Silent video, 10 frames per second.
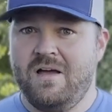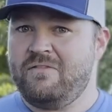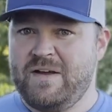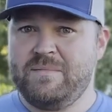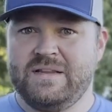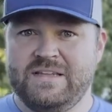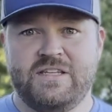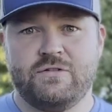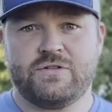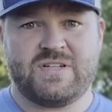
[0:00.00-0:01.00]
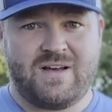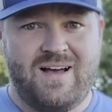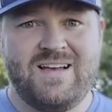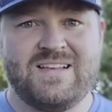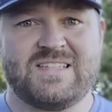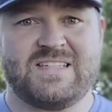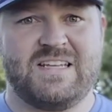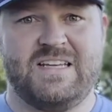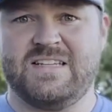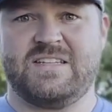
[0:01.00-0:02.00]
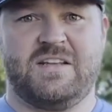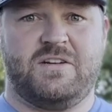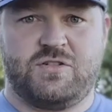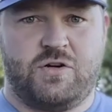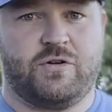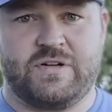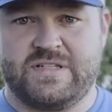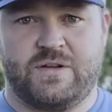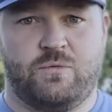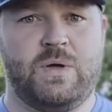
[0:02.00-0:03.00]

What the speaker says: 5 million years to us is an eternity.